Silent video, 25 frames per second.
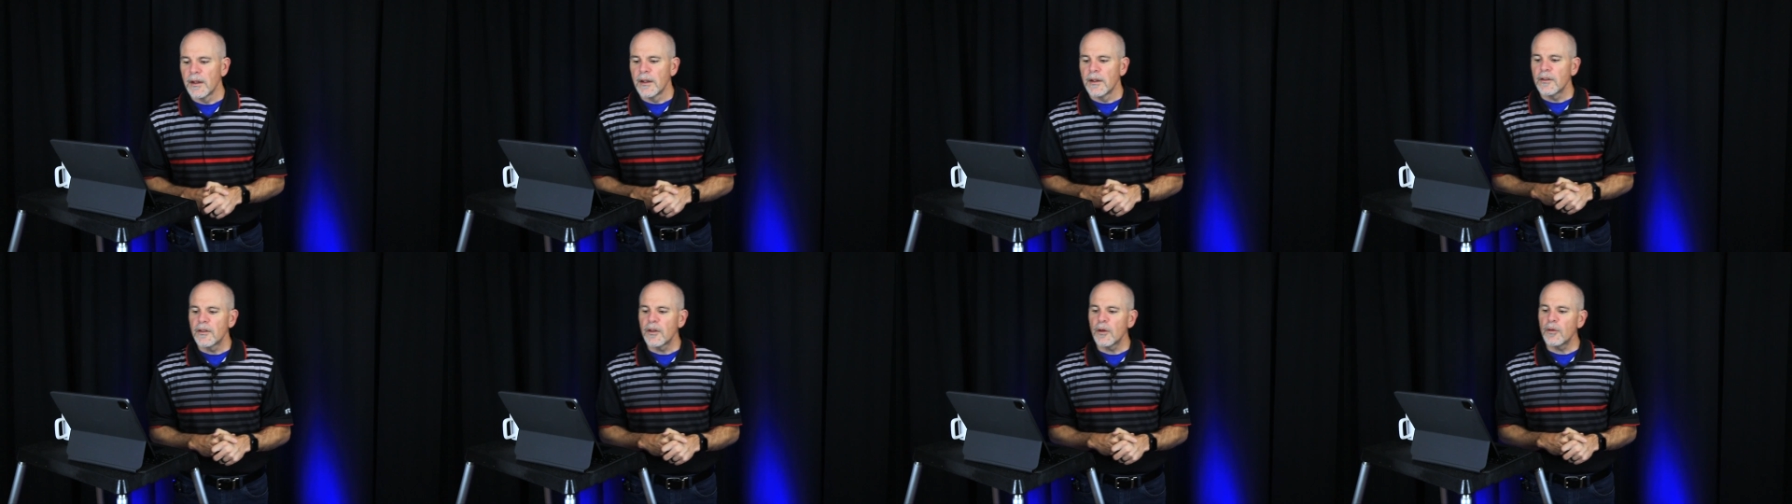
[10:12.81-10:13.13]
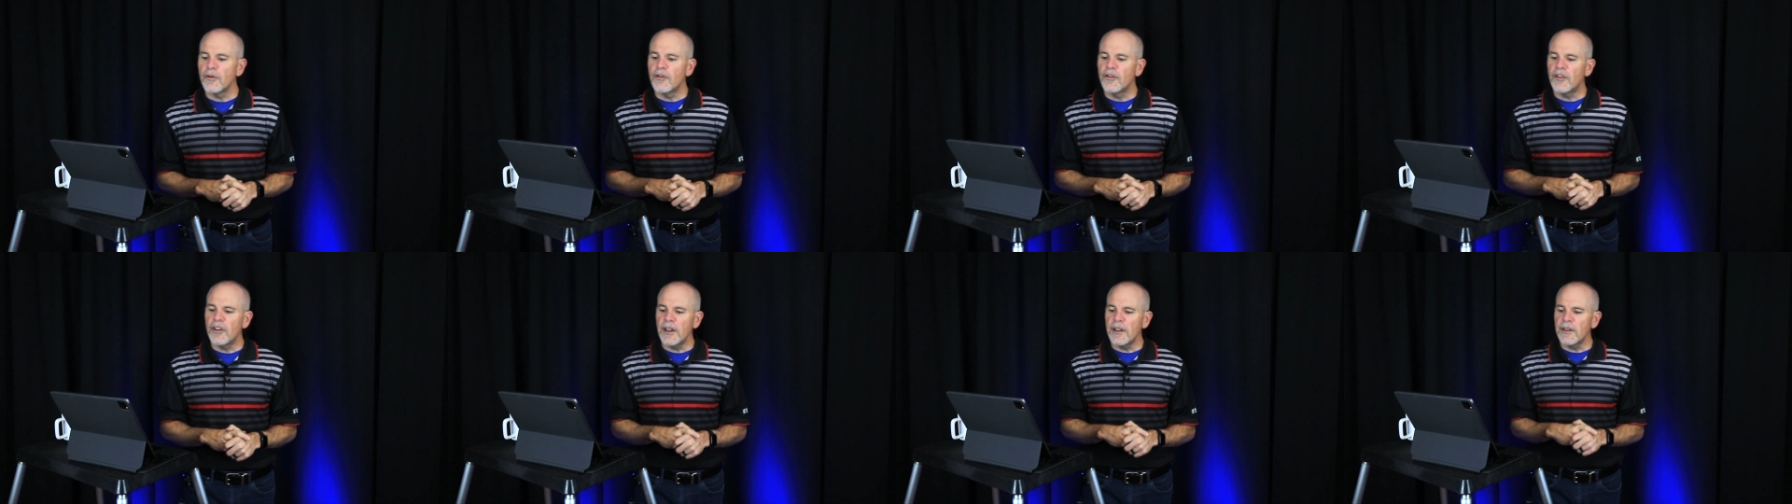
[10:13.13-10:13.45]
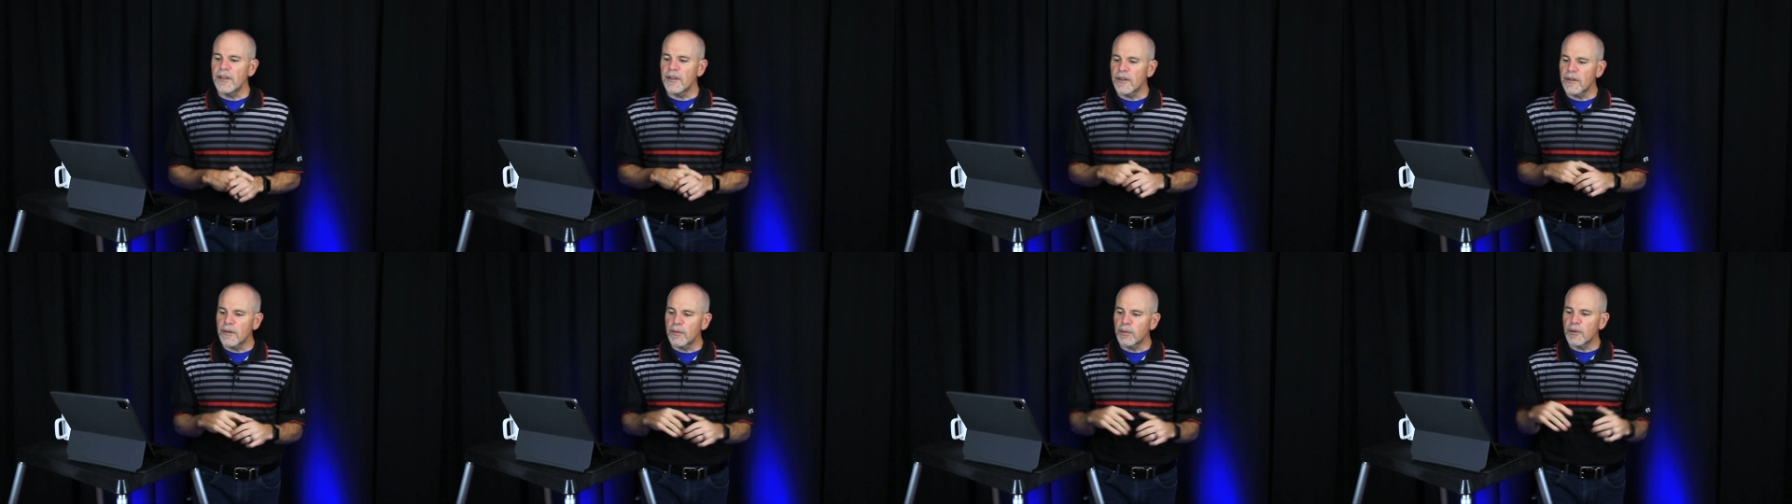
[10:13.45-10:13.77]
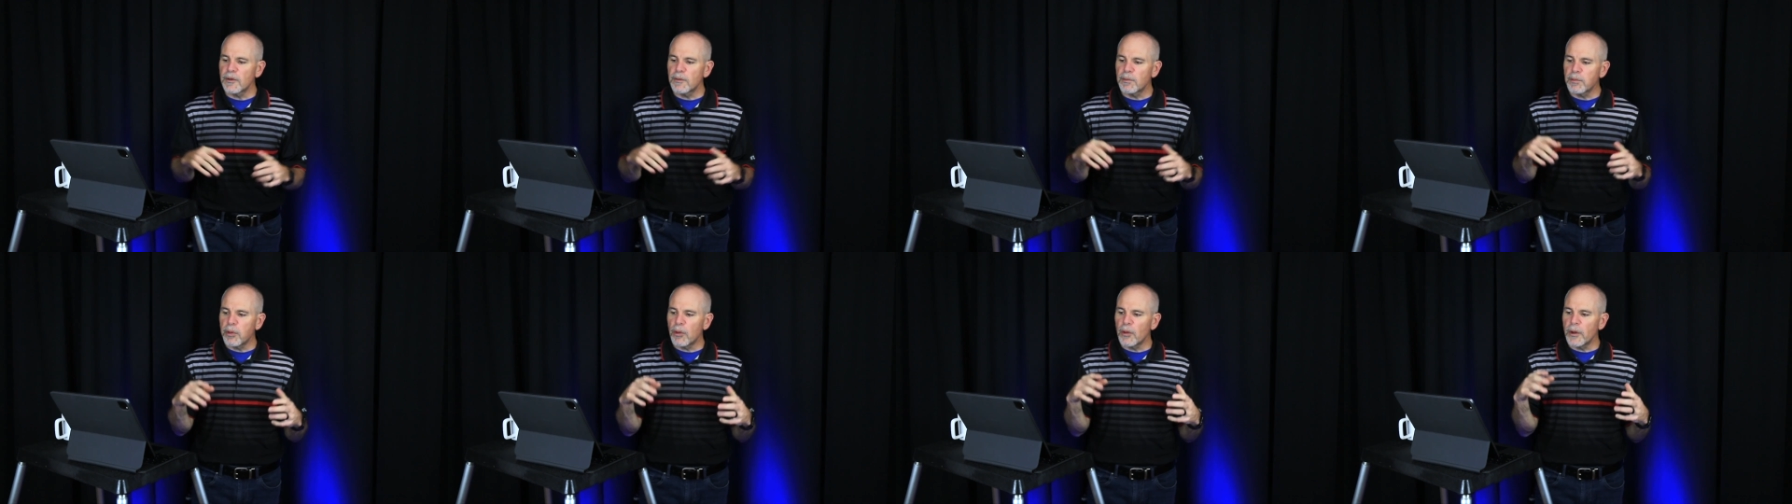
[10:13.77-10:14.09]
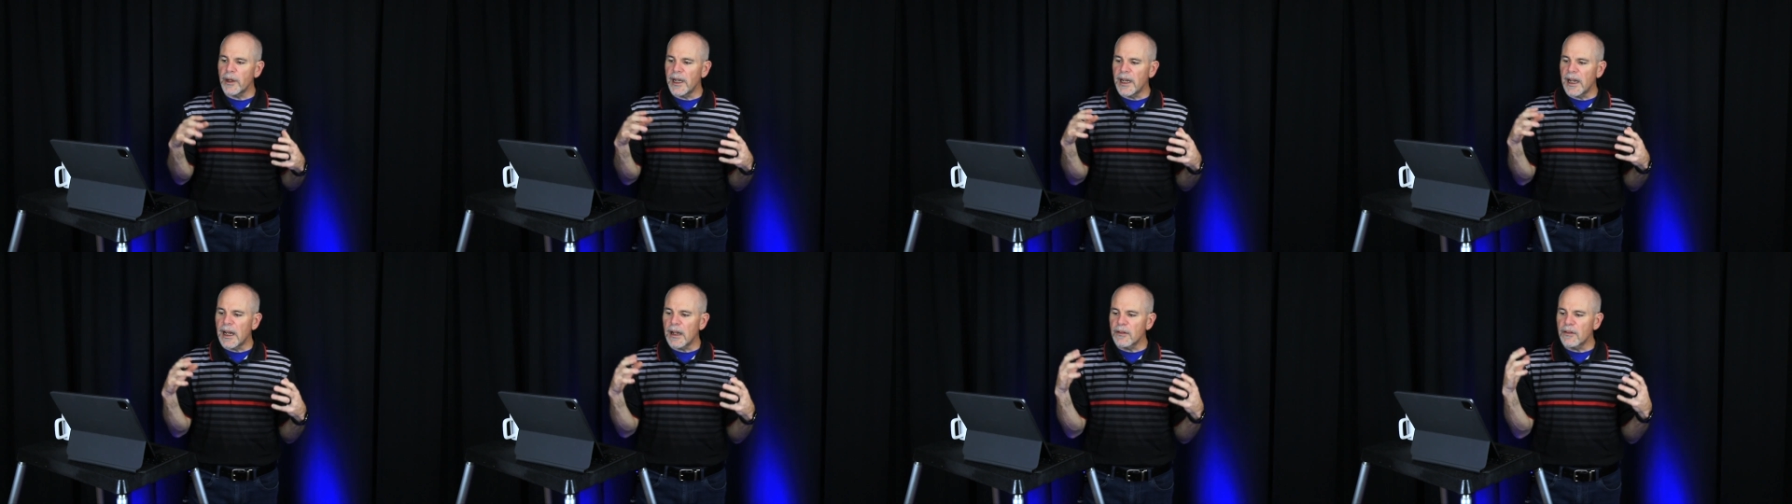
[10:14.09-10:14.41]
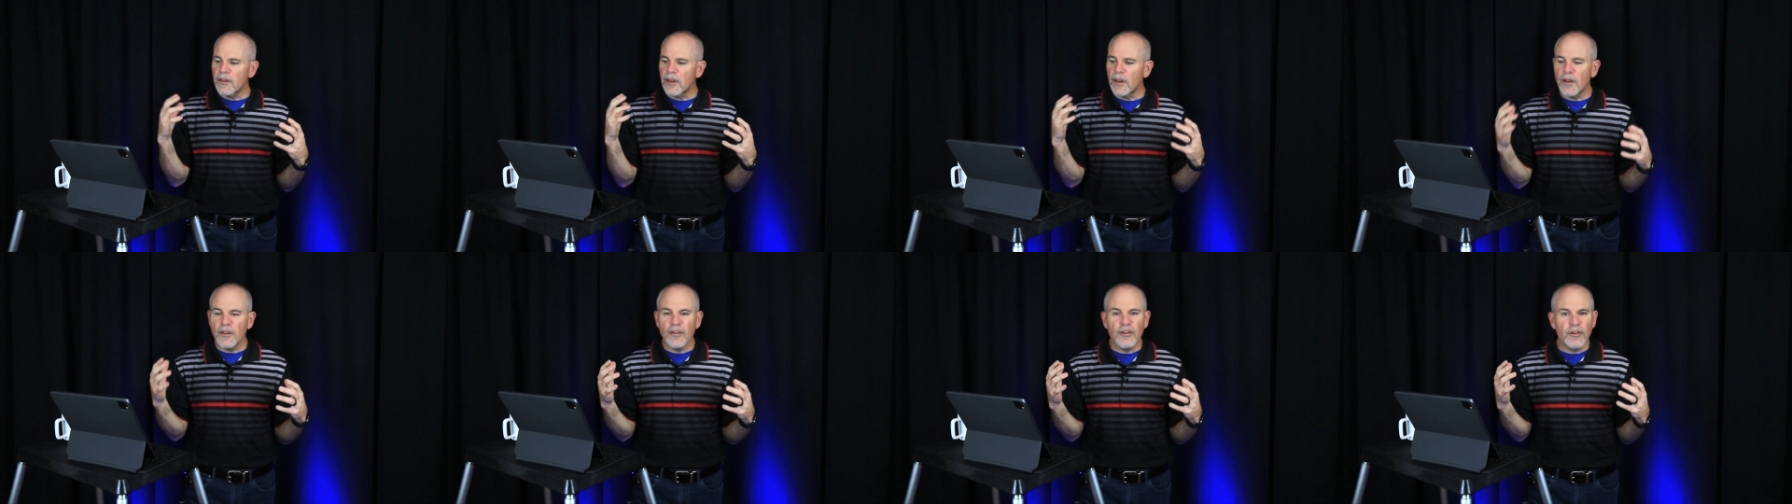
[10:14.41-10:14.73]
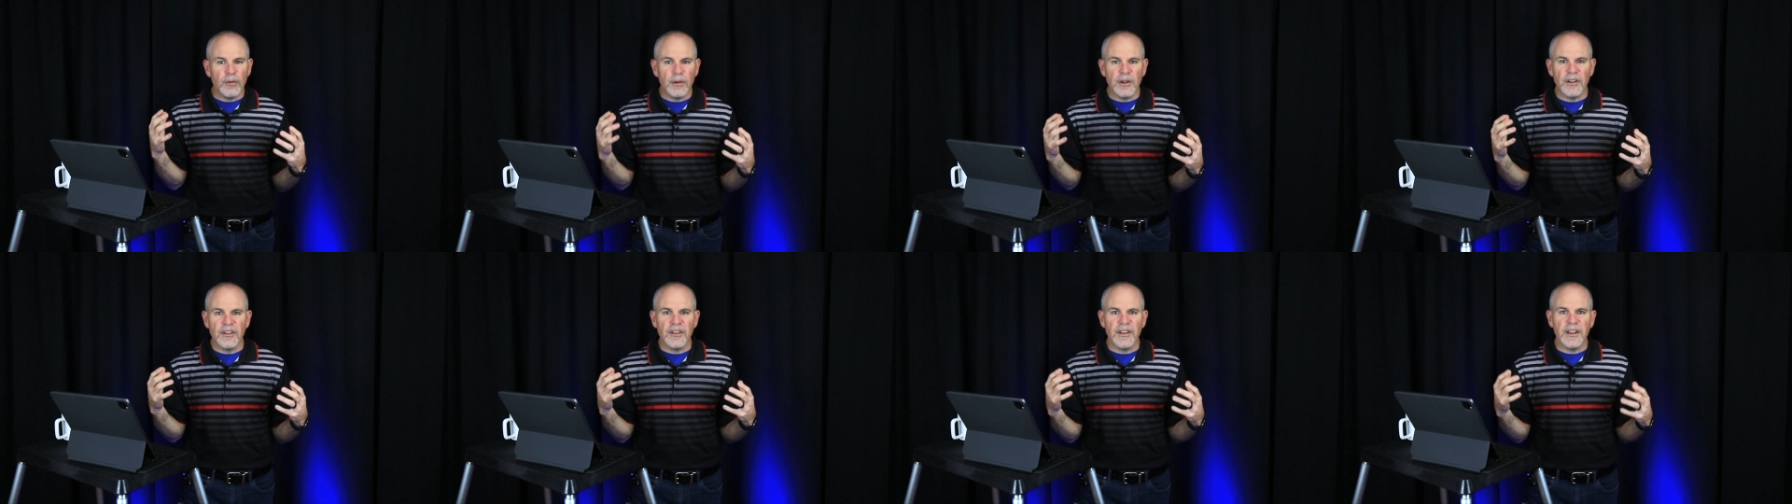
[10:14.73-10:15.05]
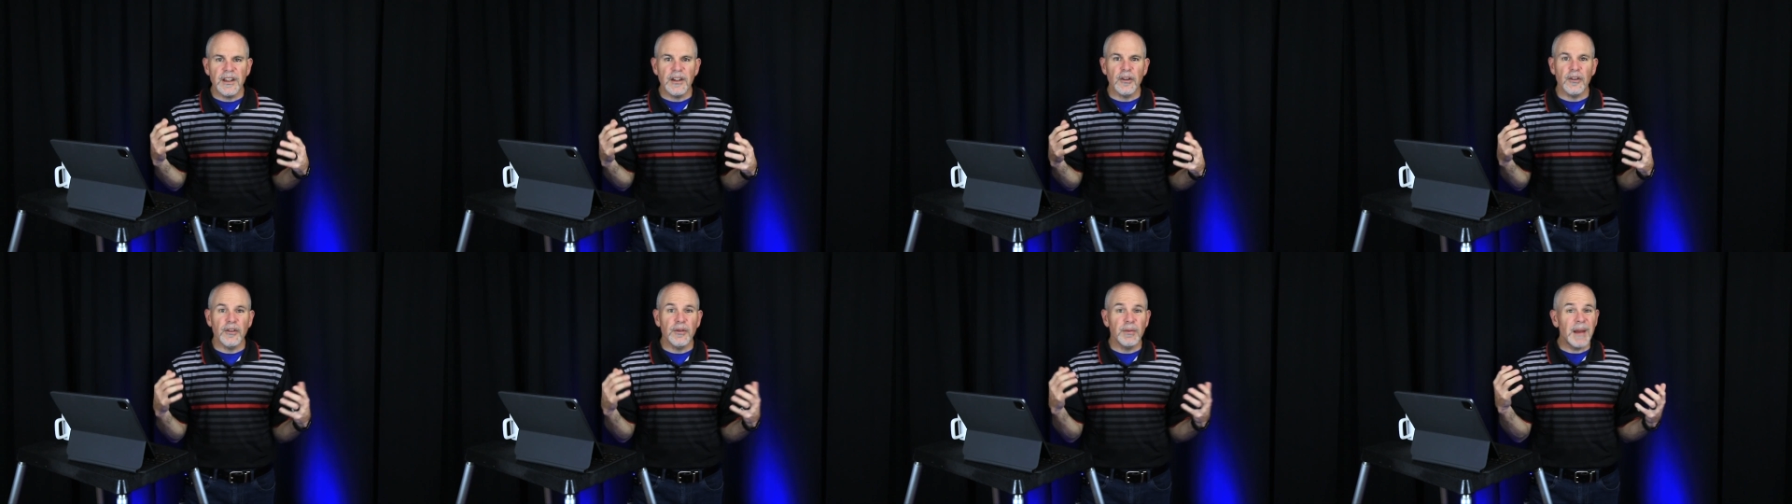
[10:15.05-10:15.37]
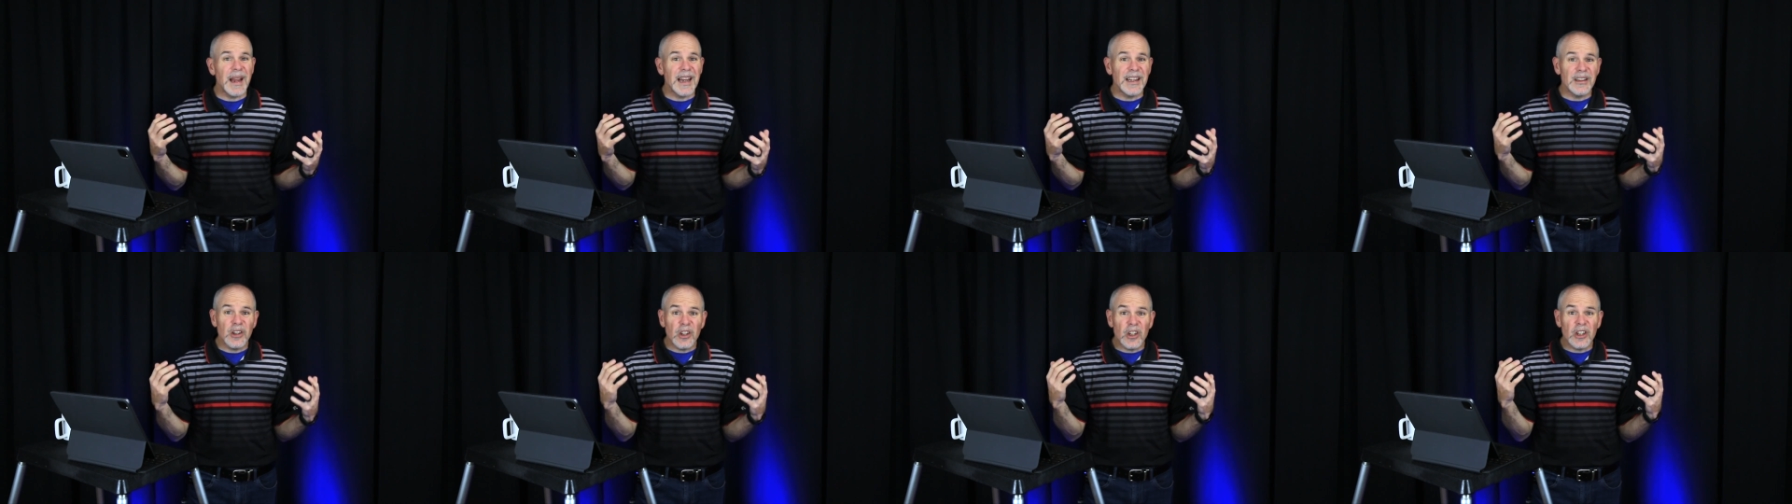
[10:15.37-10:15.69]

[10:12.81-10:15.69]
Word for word: So Jesus was pointing out to the Jewish leaders man,